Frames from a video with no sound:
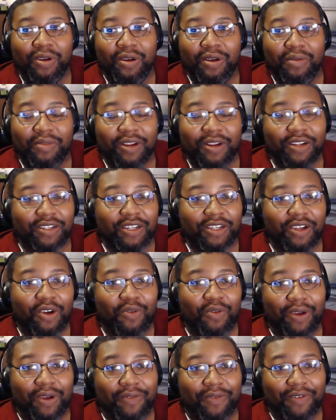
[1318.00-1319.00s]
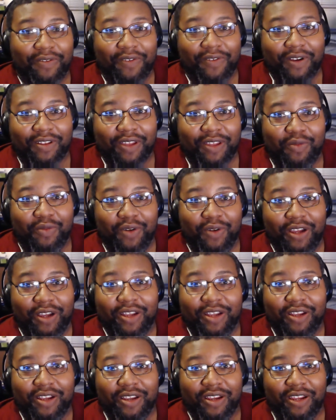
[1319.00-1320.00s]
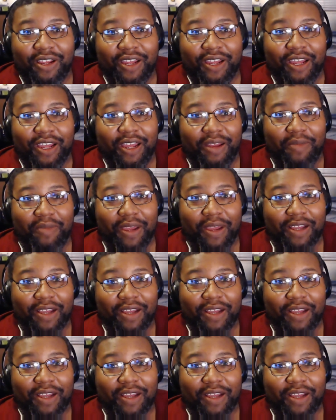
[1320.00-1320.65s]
players can go wherever the fuck they want and make